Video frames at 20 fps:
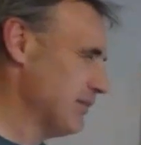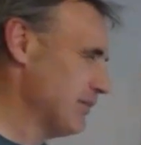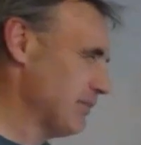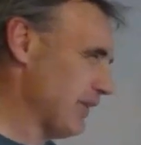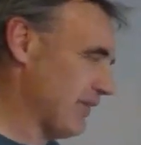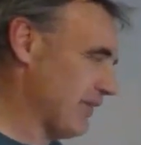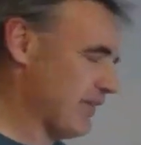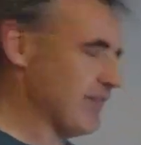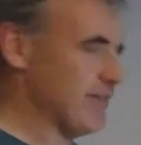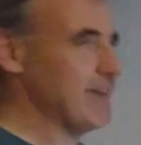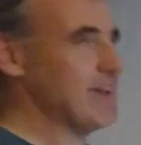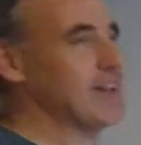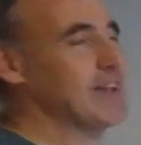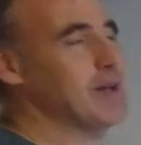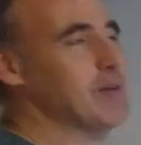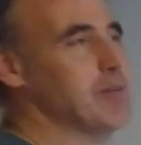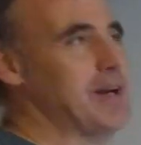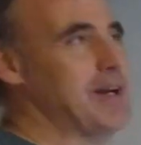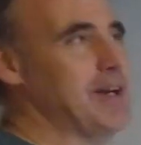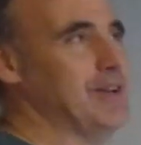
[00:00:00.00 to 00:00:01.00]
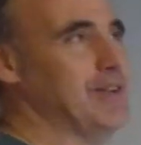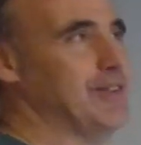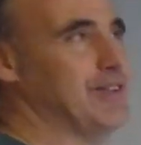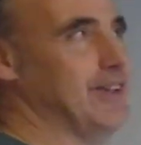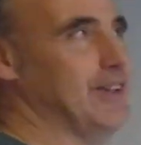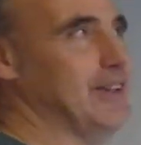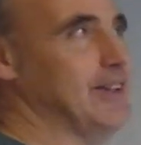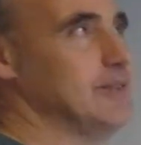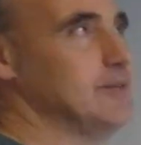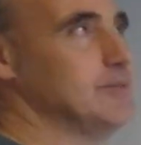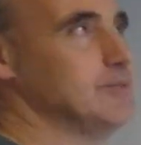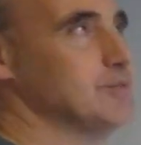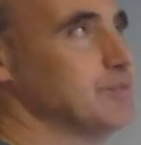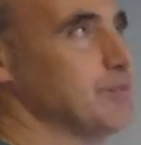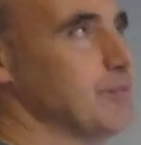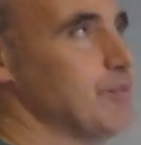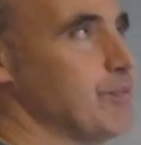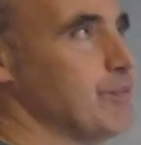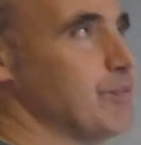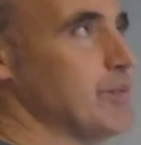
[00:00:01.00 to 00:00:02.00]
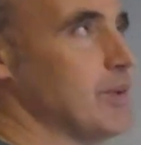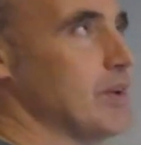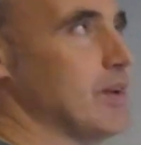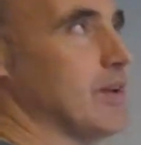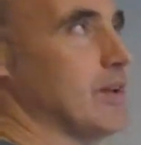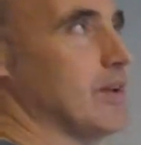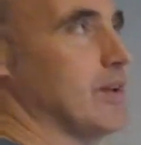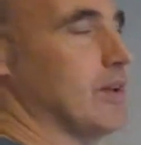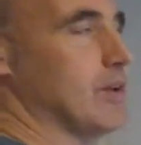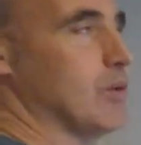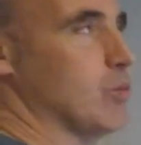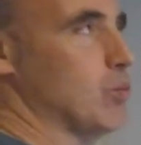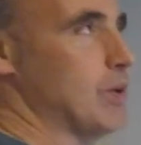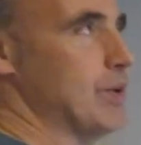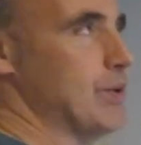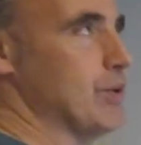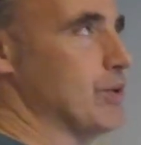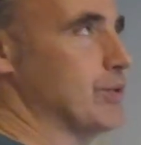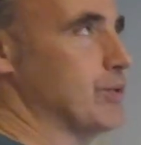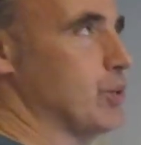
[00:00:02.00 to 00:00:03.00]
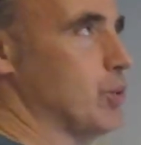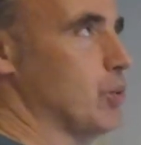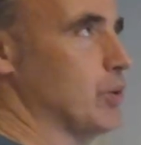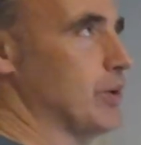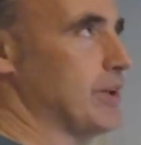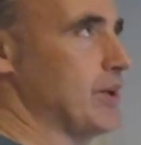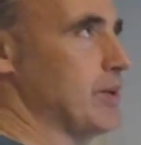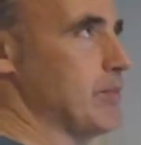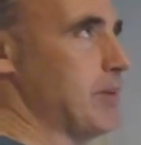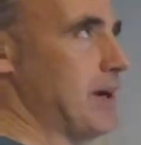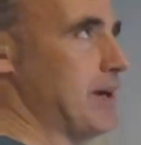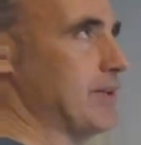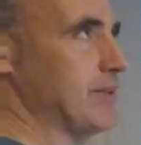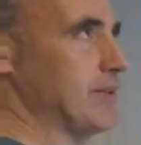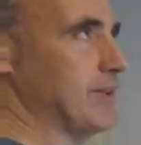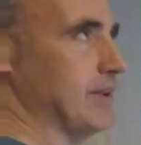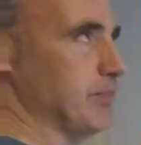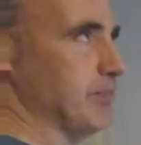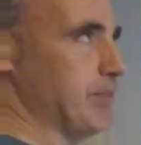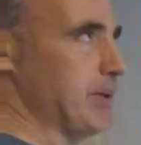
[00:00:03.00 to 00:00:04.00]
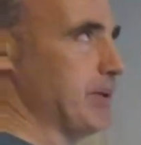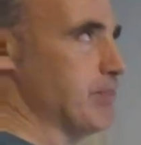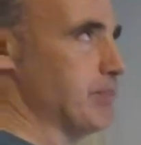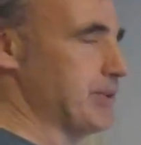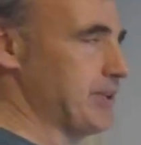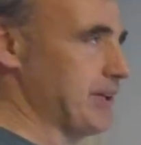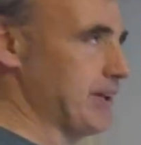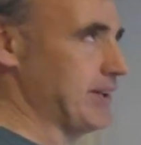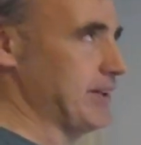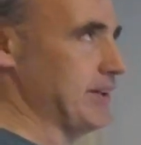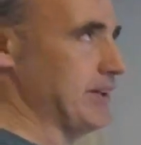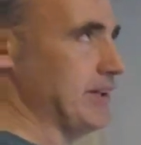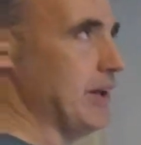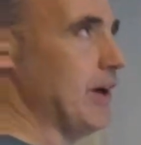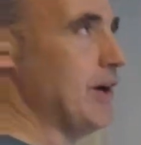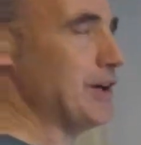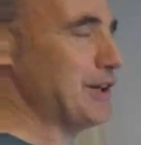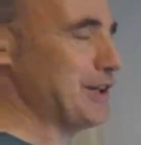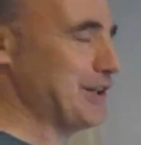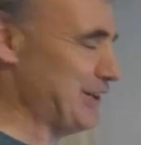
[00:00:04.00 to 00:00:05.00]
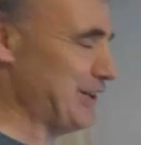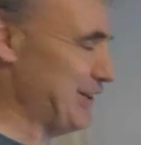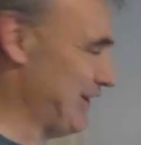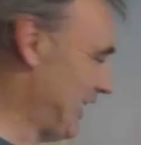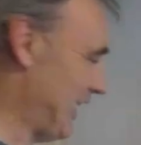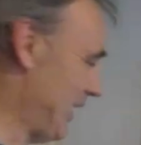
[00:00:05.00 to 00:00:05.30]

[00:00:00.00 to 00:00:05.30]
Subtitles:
but if you think about it, we're not talking about it being particularly likely it